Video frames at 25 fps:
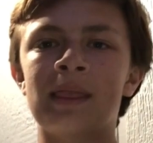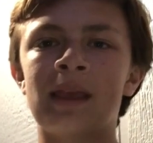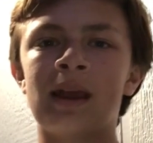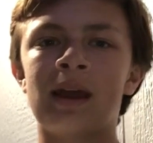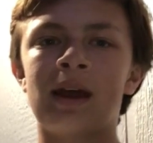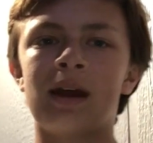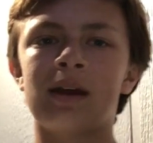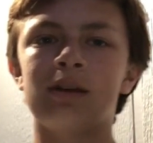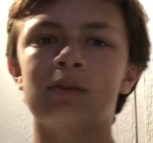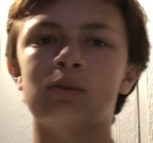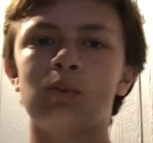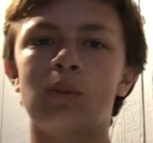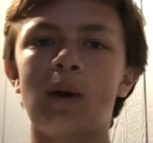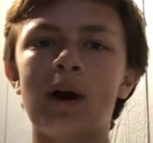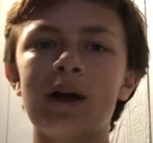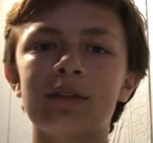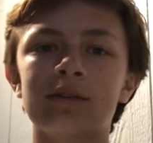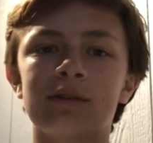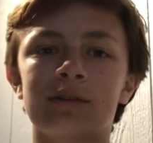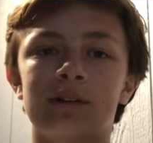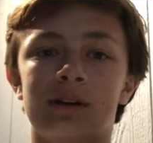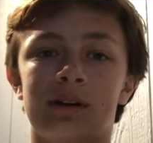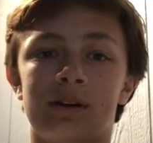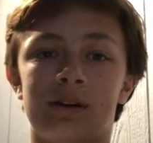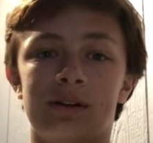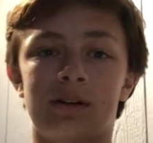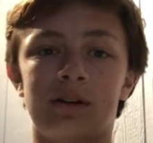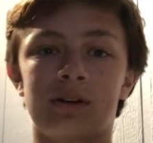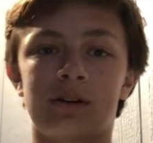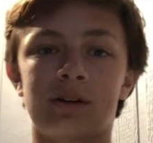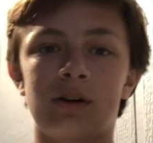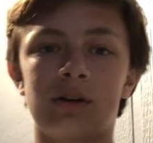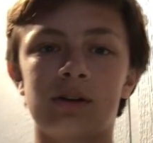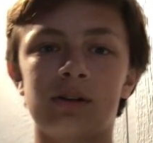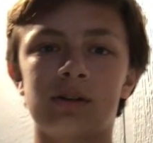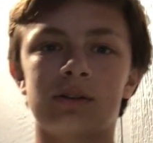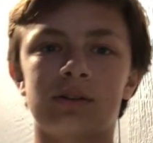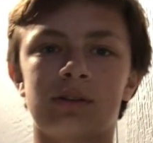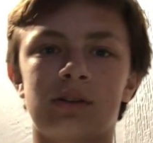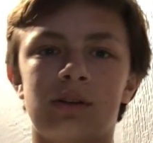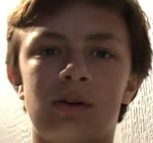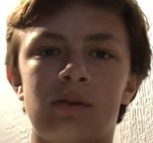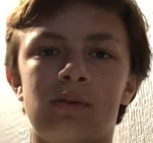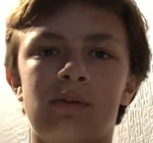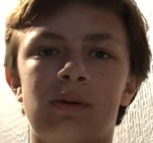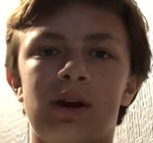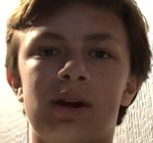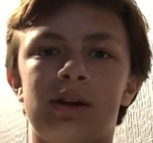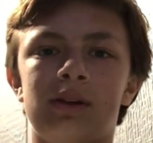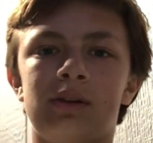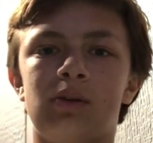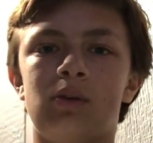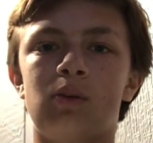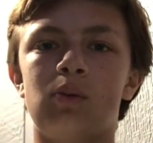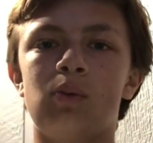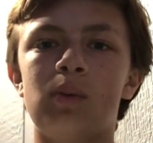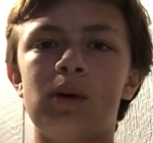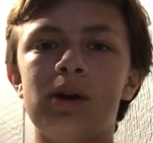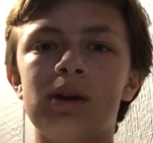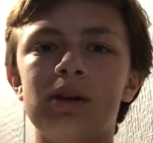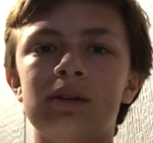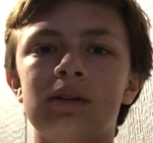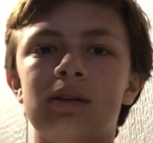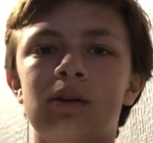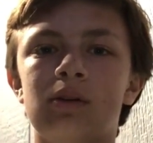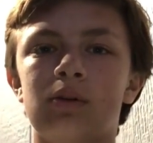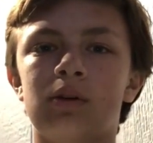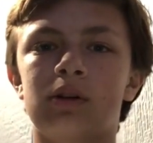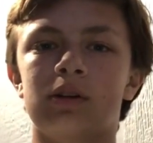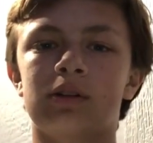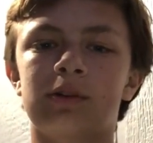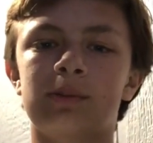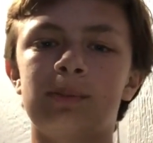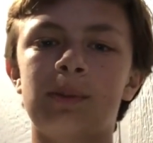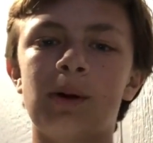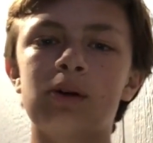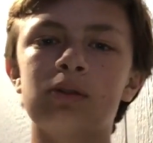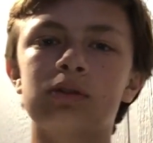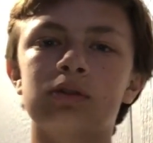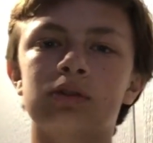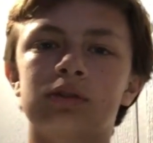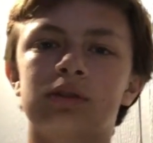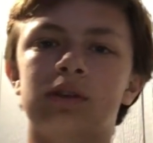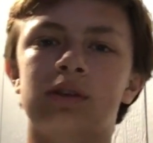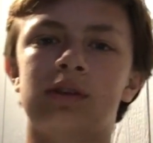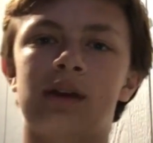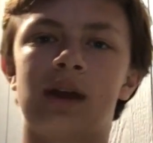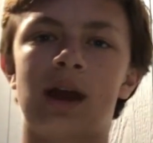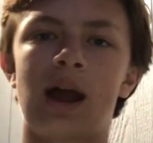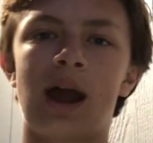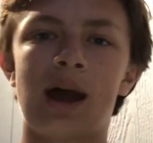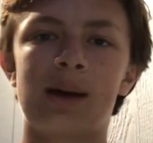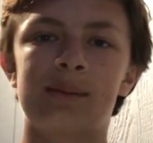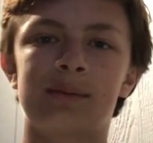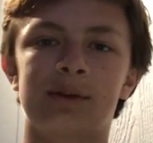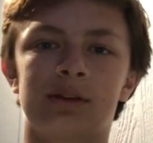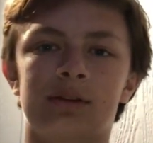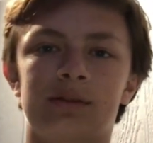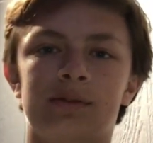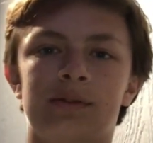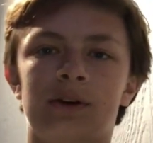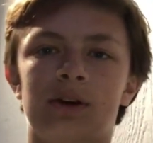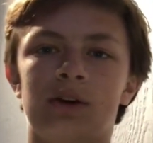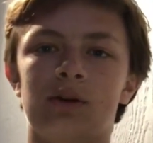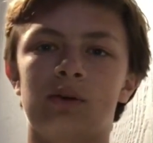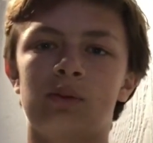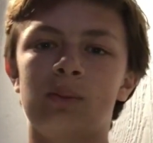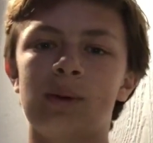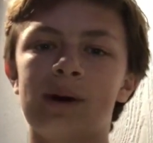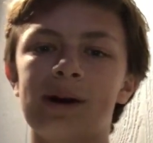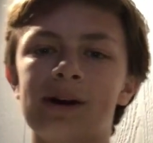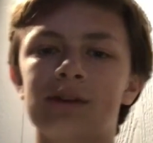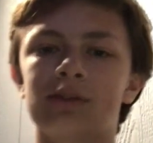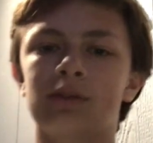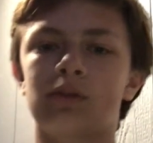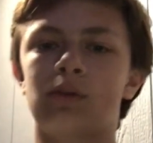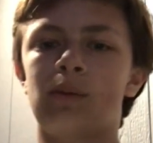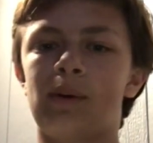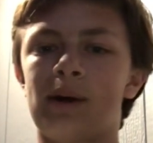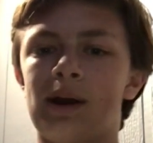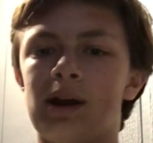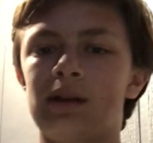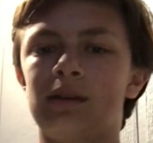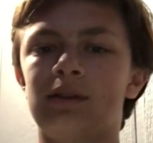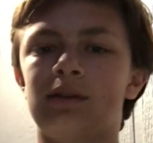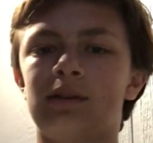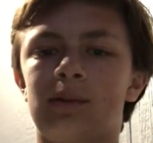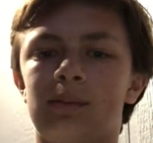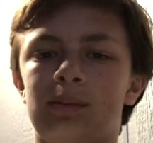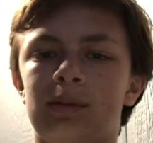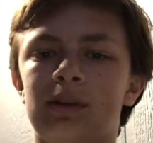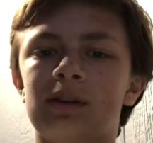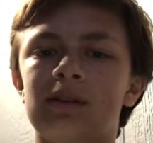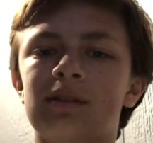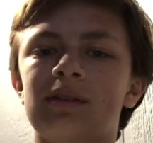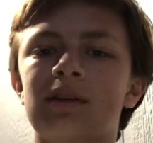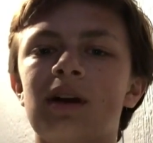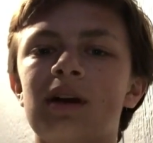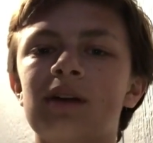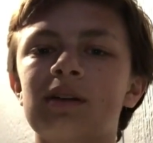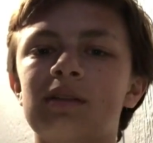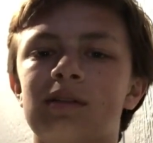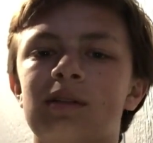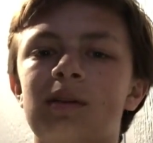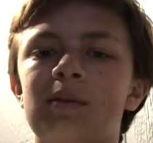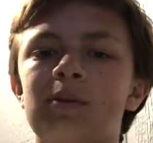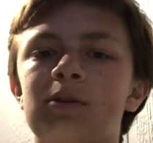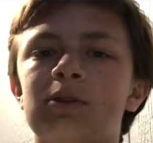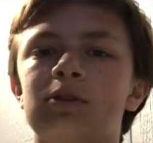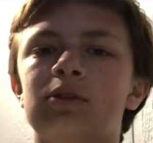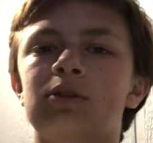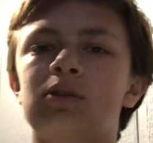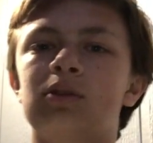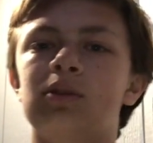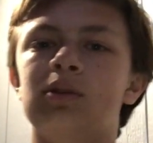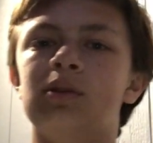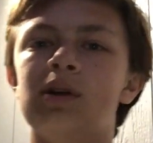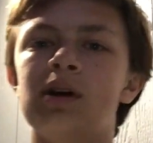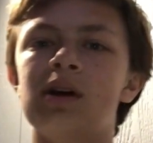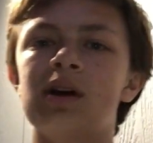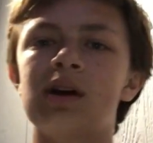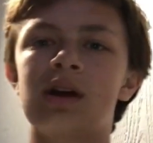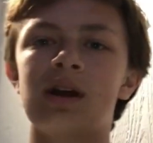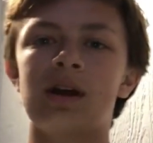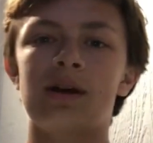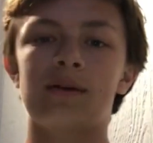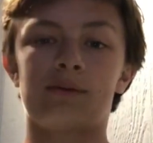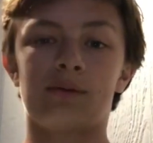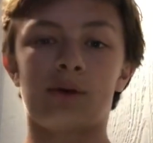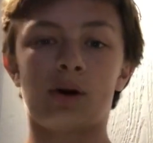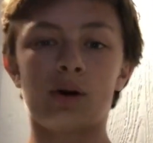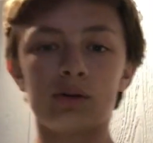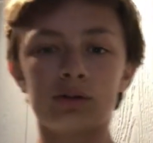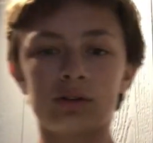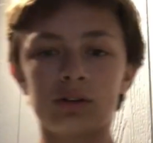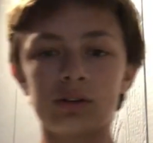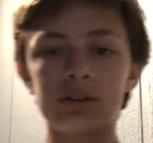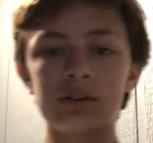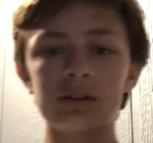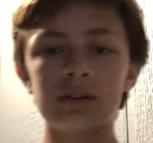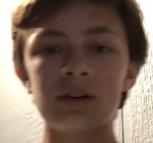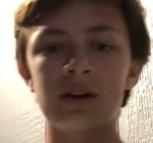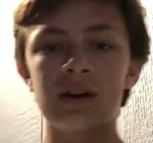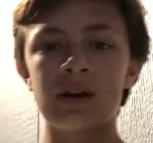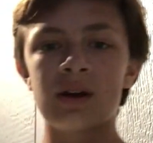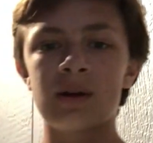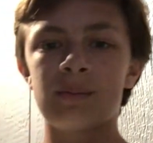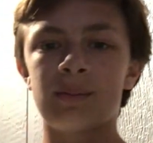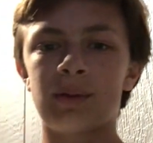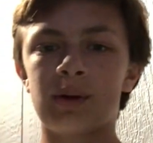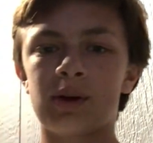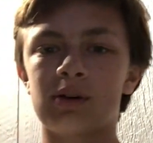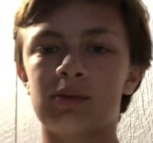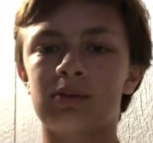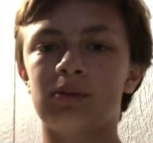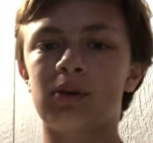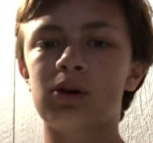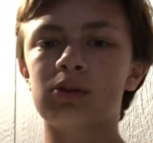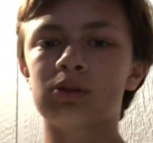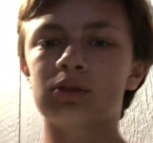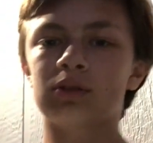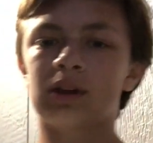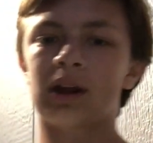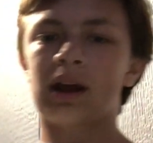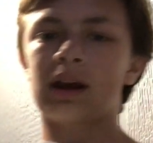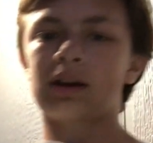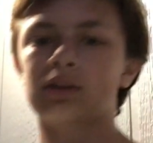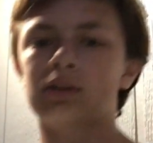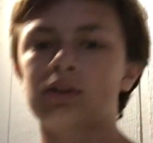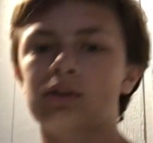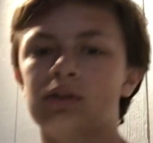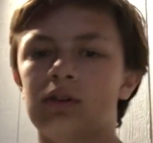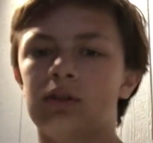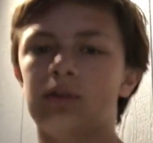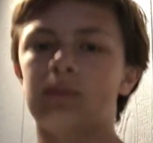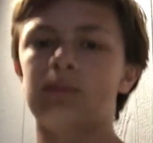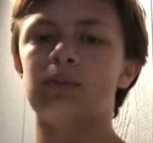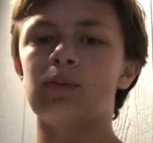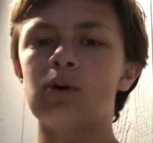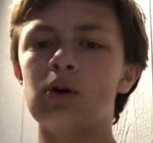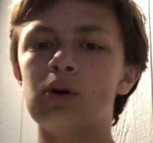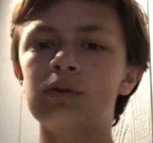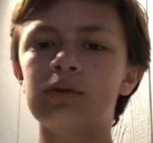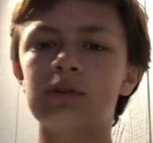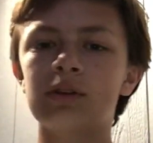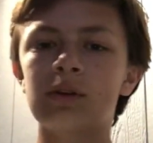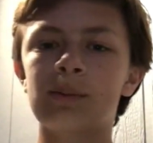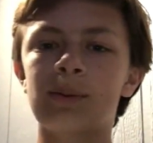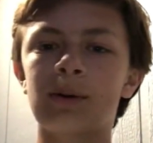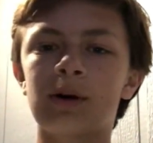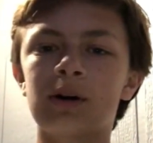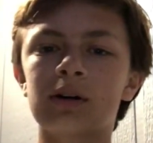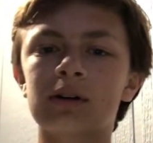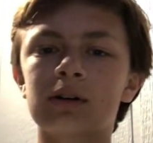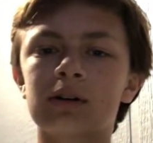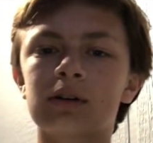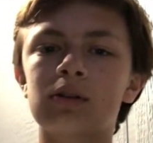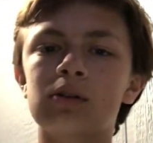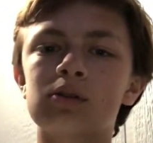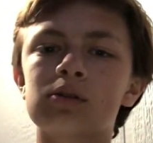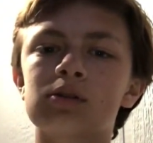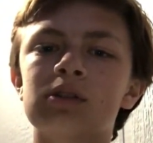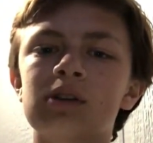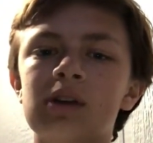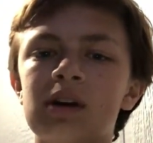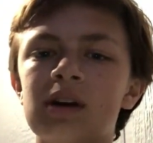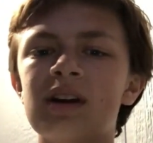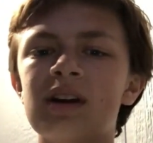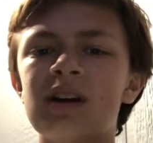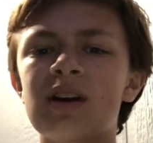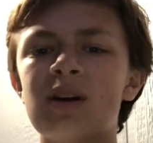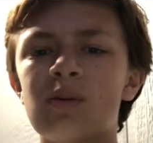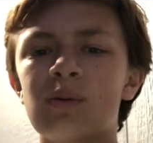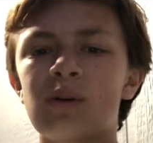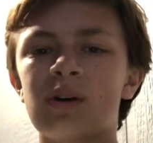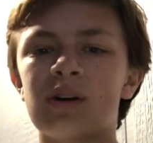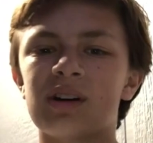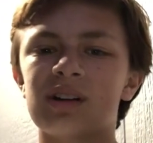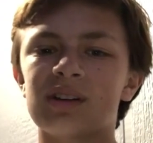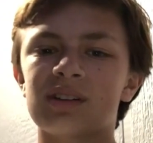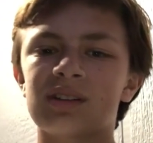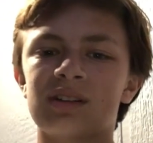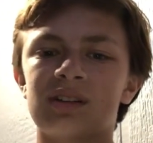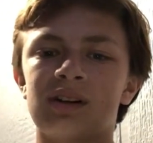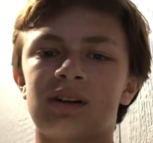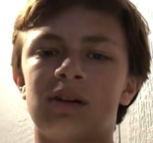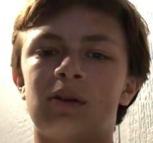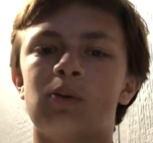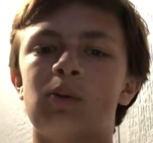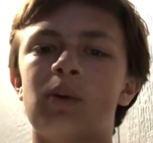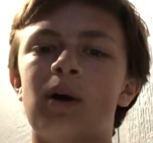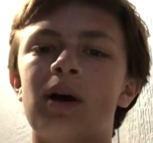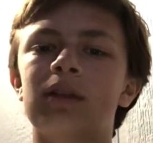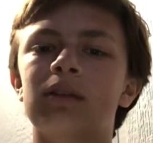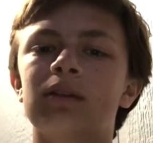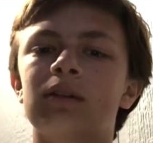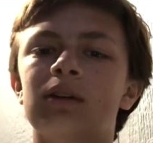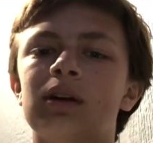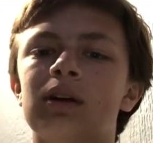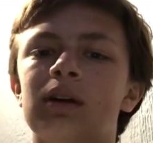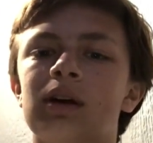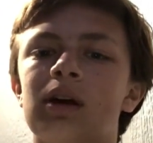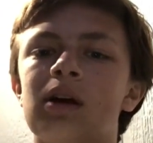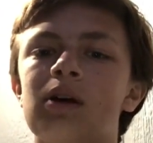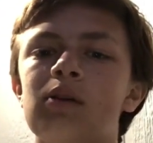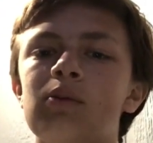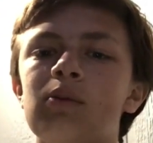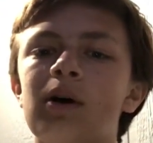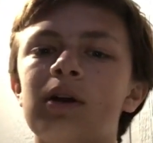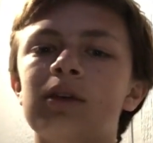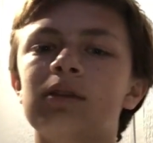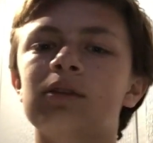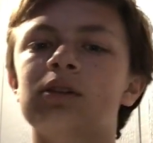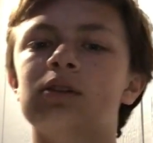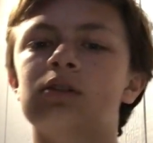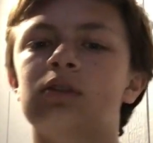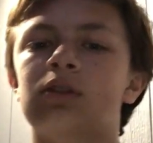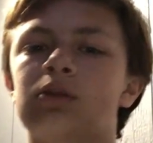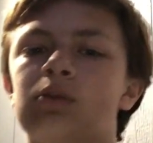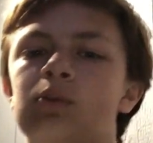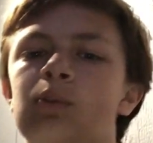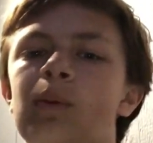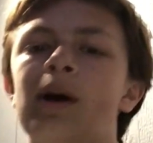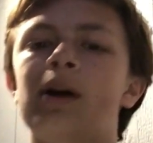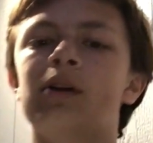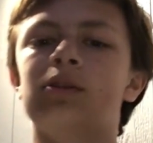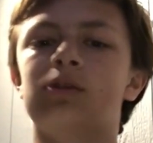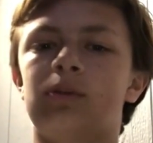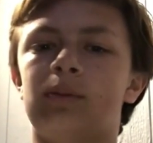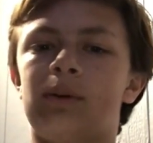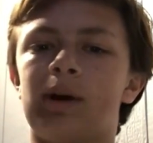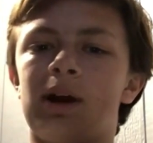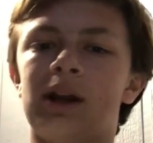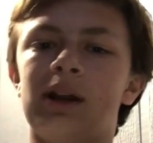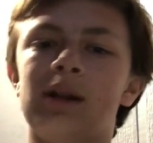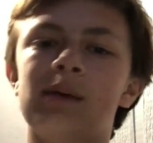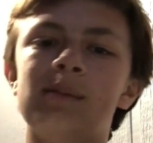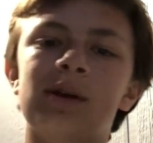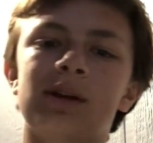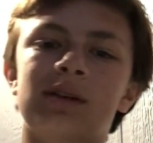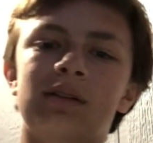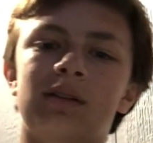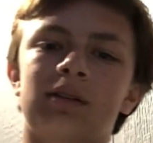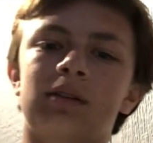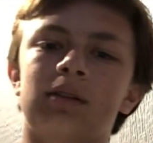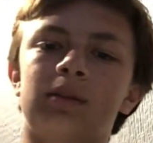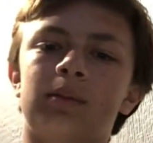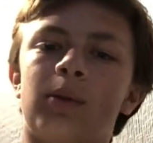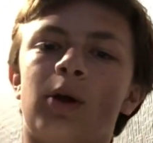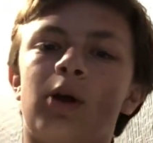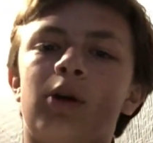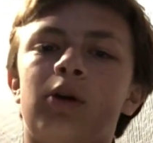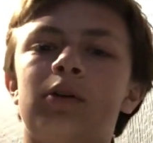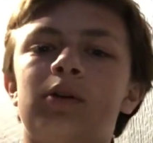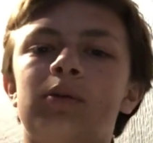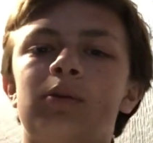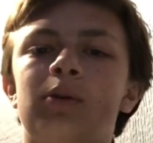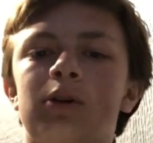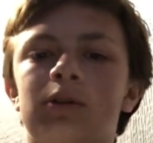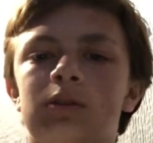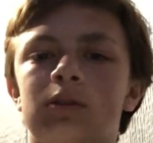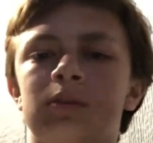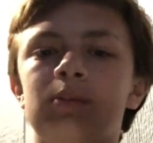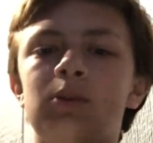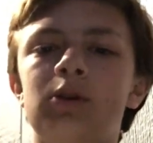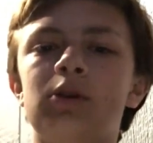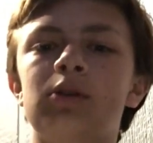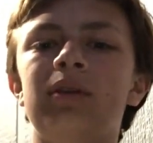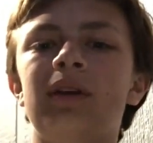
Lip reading: And weathering occurs when wind or exposure to the atmosphere wears away at something. It's kind of similar to erosion, but erosion actually just moves the particles. Whereas, weathering just wears away. That makes it smaller, more smooth.